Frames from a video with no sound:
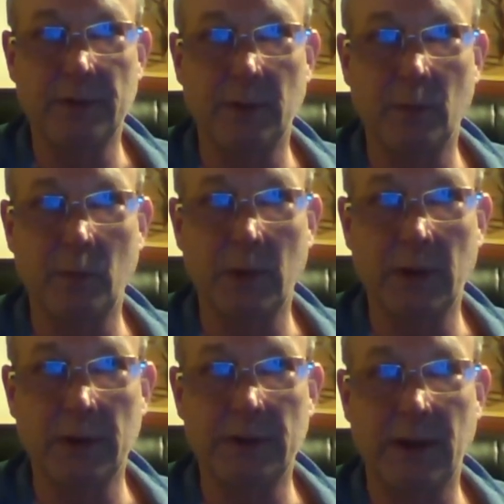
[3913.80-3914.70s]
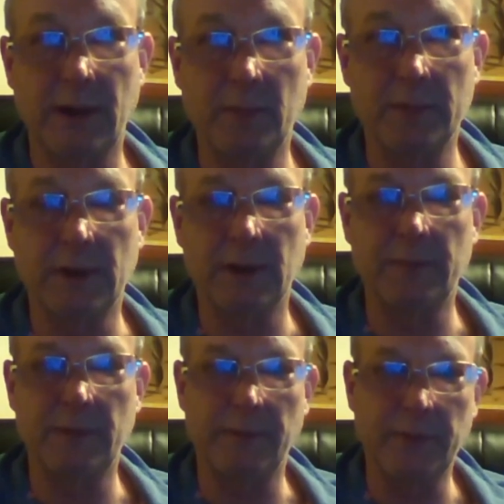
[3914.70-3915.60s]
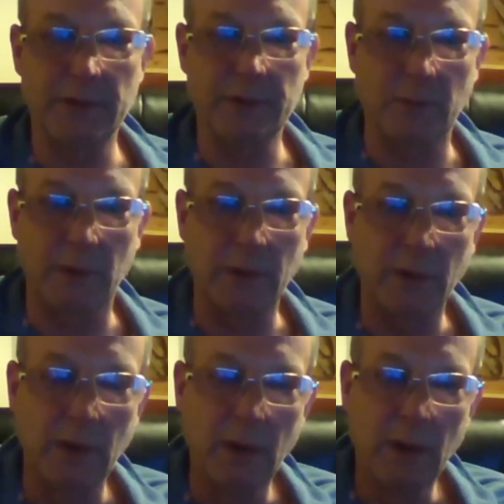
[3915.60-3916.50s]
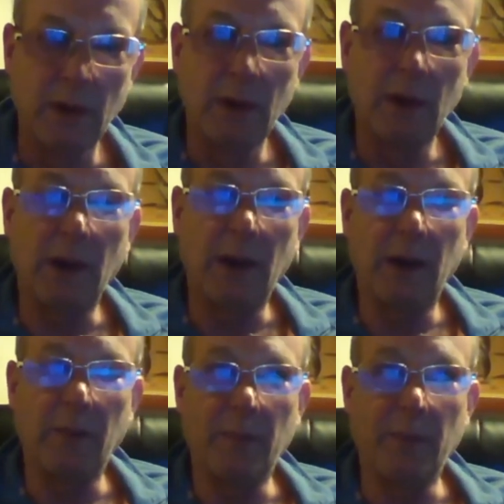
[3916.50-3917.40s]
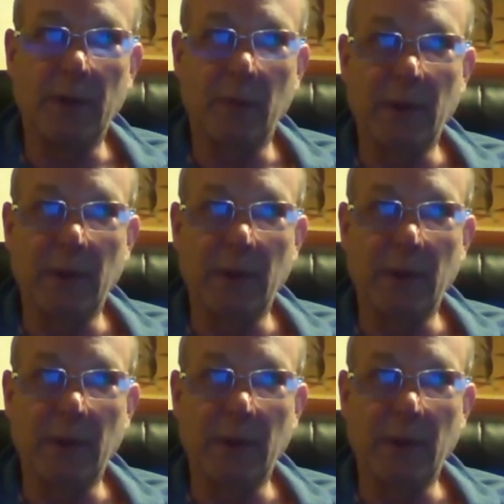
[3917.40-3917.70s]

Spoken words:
that weren't able to come to the first one that we